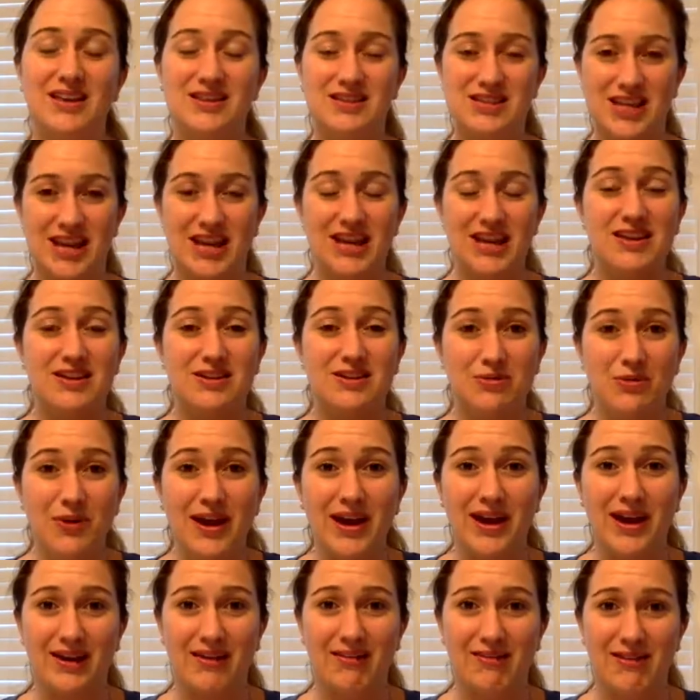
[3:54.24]
taken
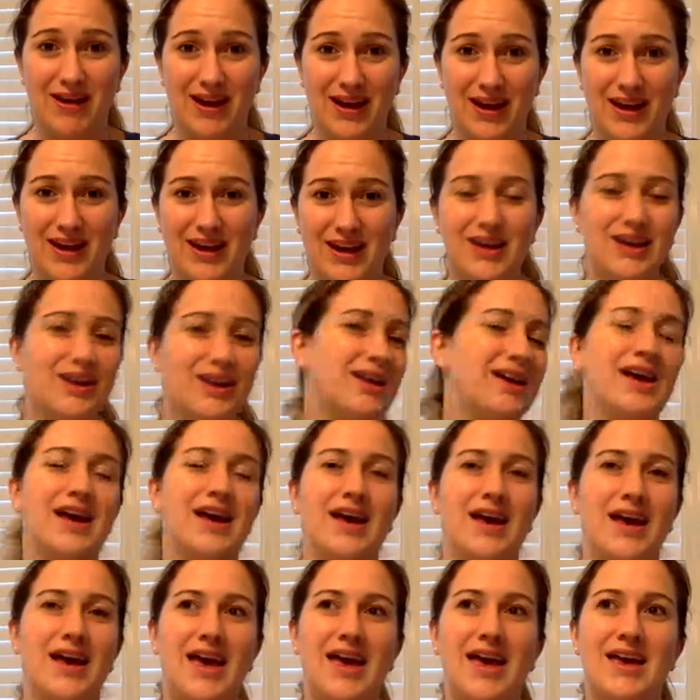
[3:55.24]
away, okay?
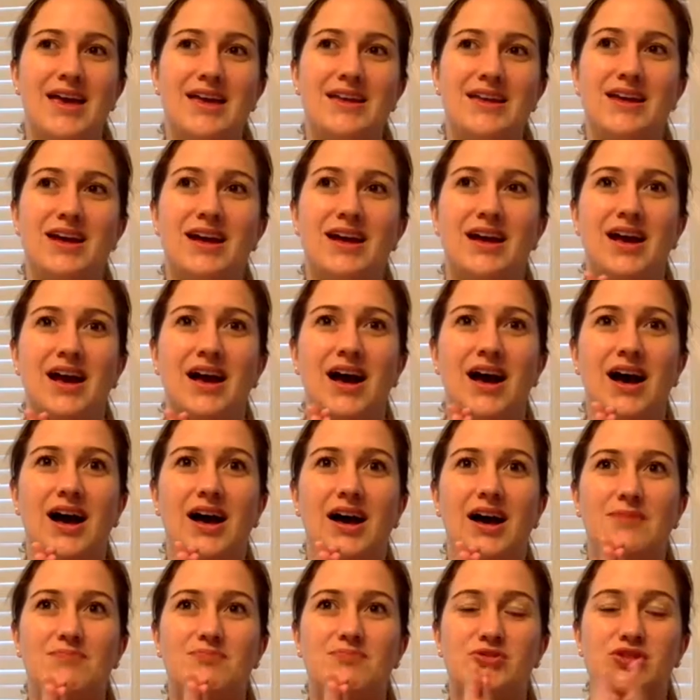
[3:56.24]
And
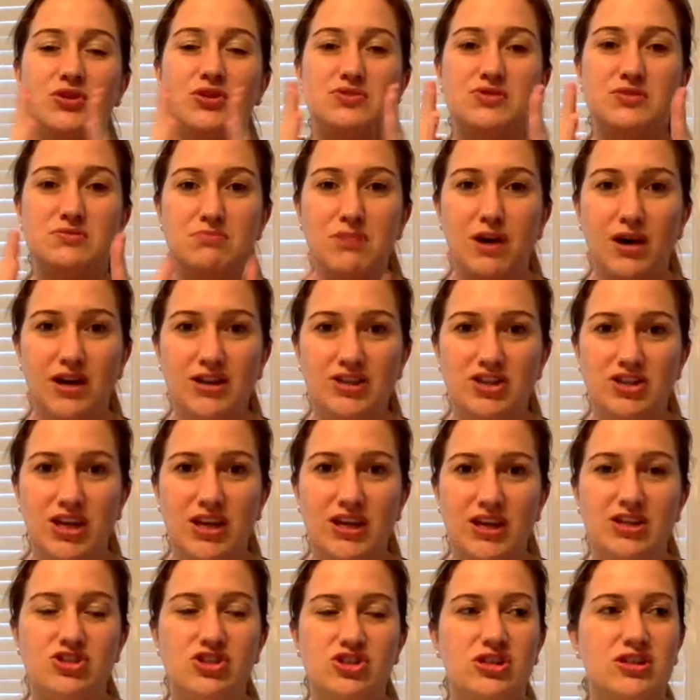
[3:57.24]
so small
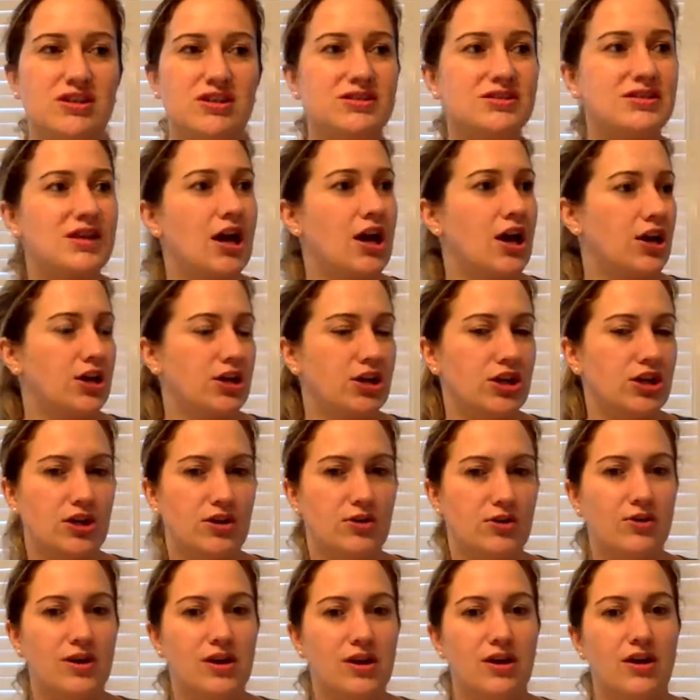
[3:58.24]
changes,
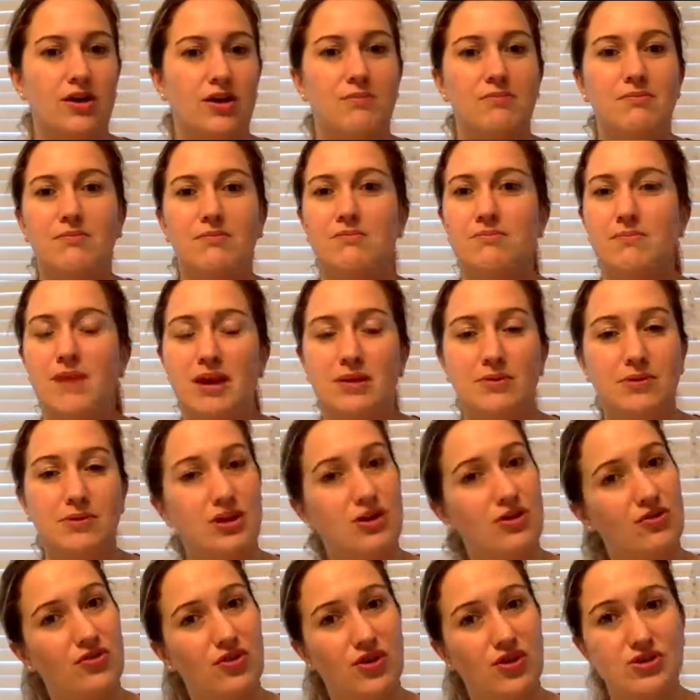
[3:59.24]
maybe
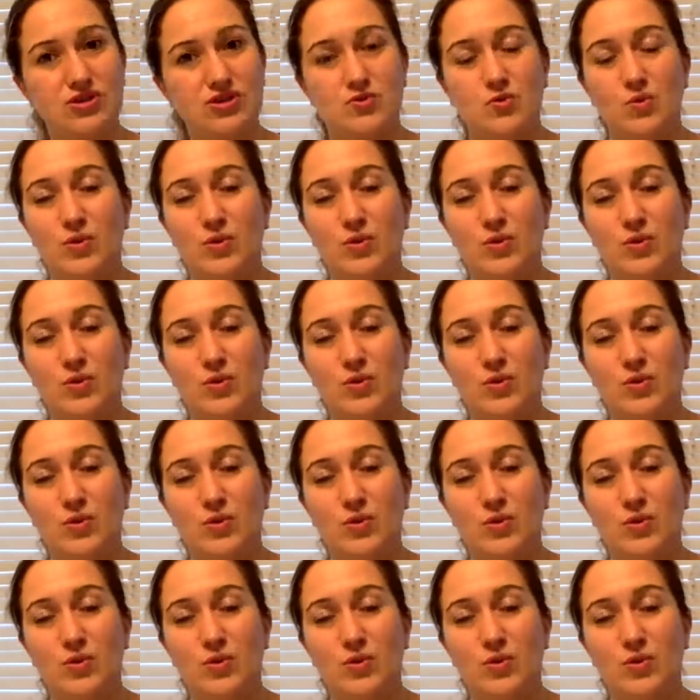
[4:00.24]
your first